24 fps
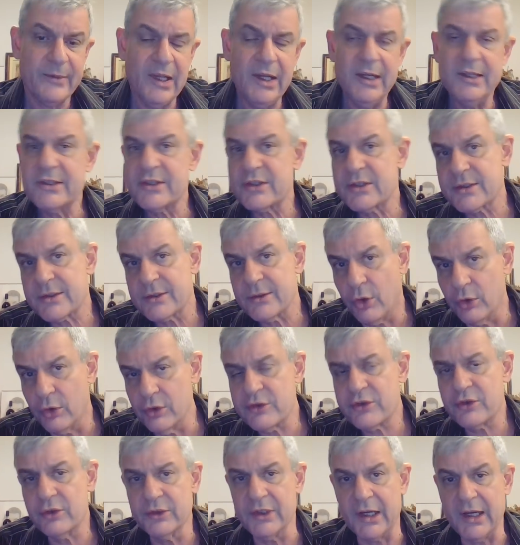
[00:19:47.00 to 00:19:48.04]
It's
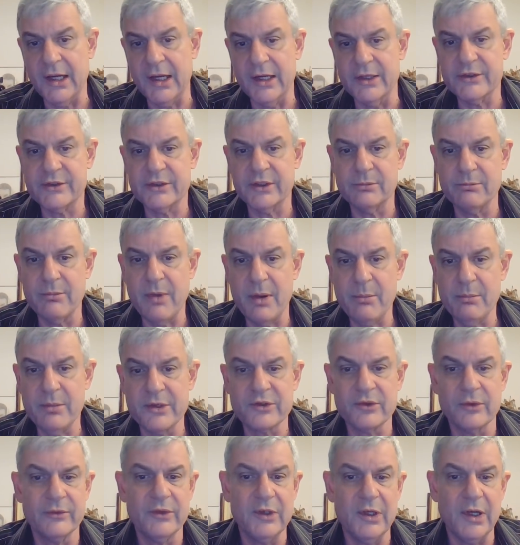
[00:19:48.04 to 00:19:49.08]
also the case that
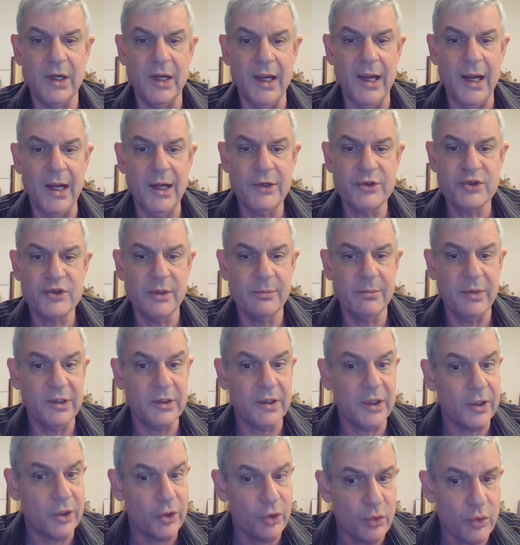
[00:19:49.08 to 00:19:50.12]
members of the
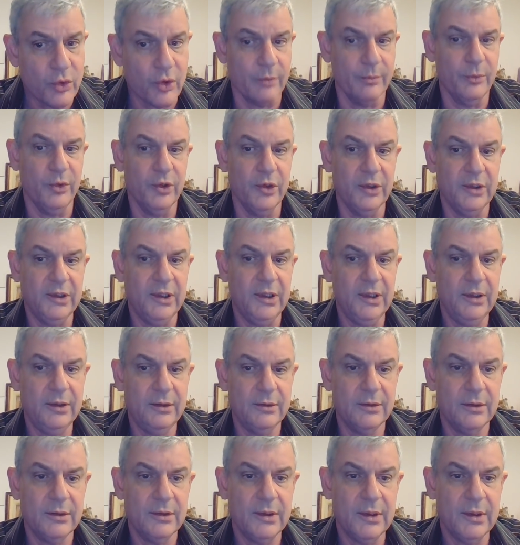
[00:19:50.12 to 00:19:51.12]
LGBTQ community